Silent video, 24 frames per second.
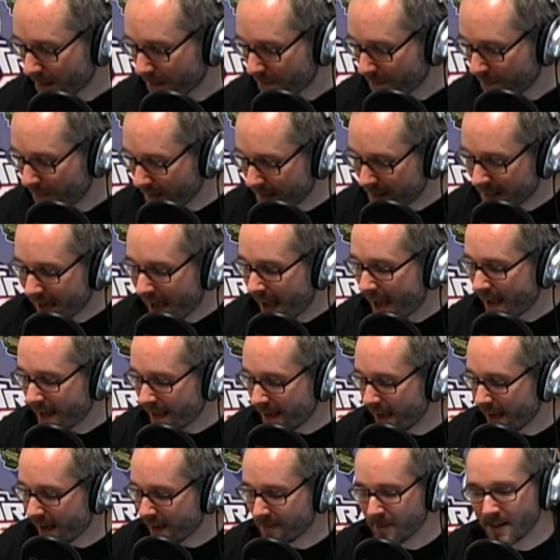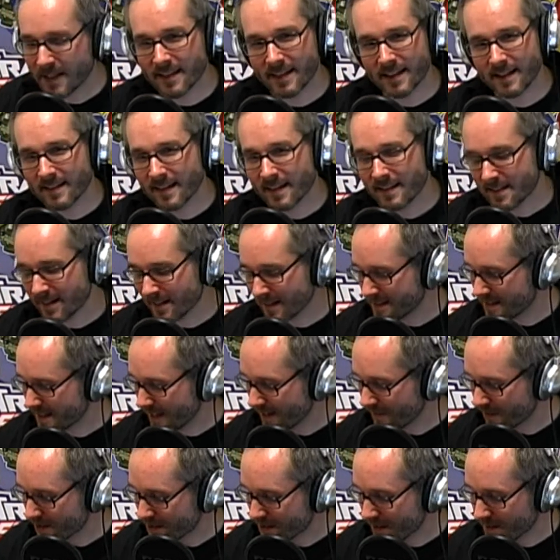But yeah, I mean, that's
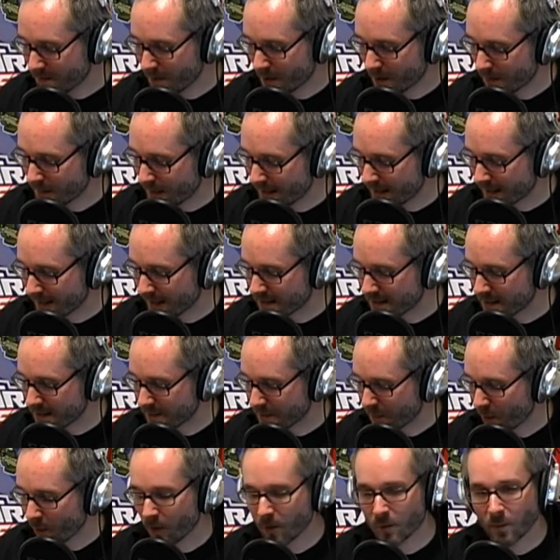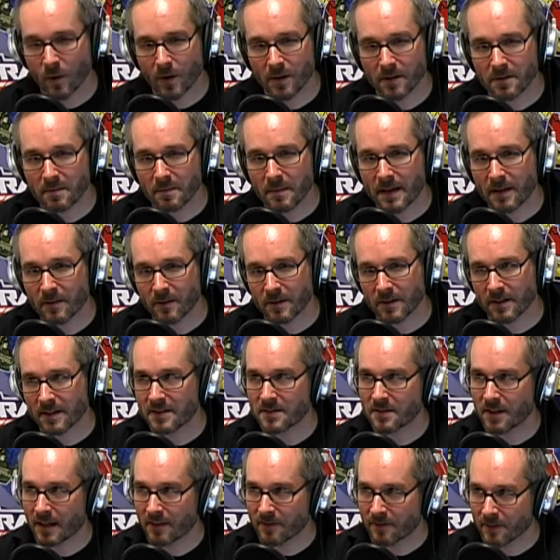kind of a subpoint, but I think that's an important one to make, at
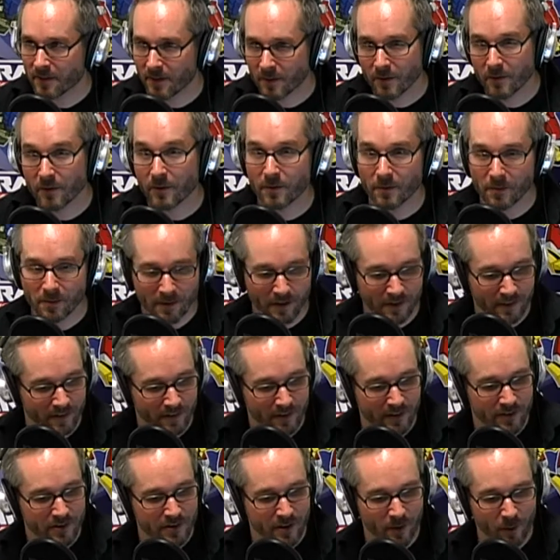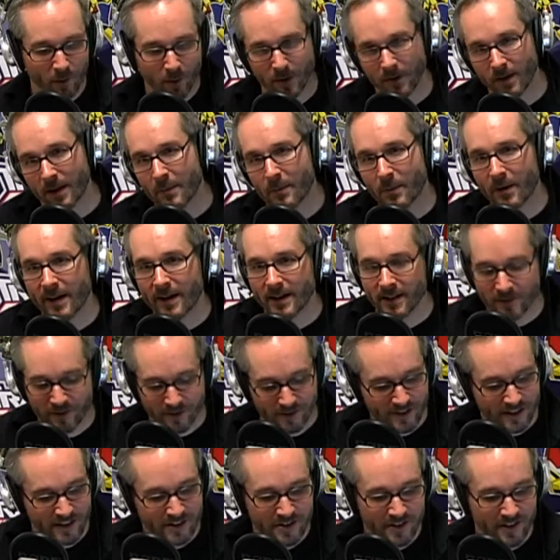least like for those who listen to the show who are librarians or
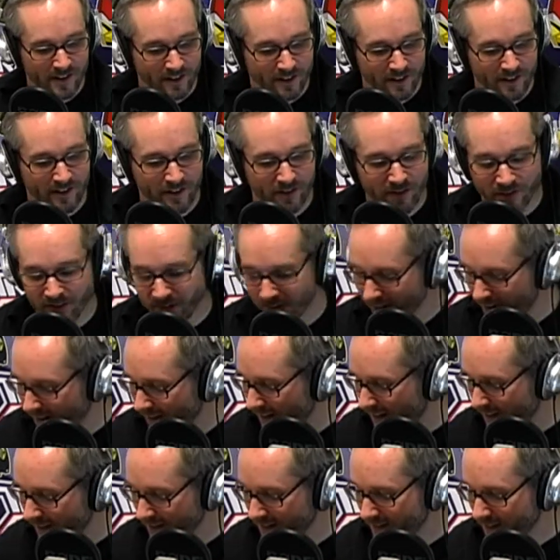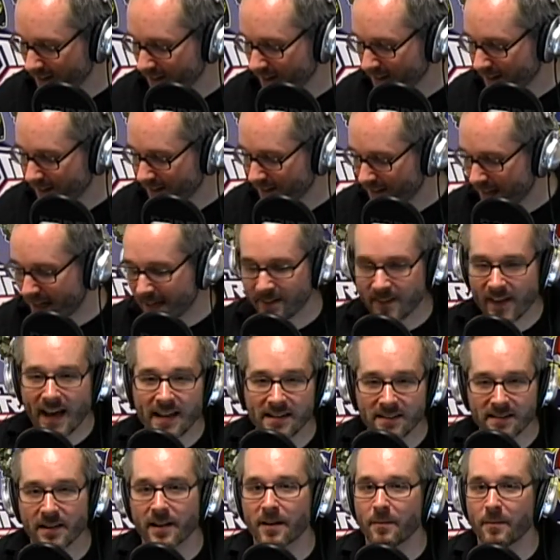teaching artists. That's the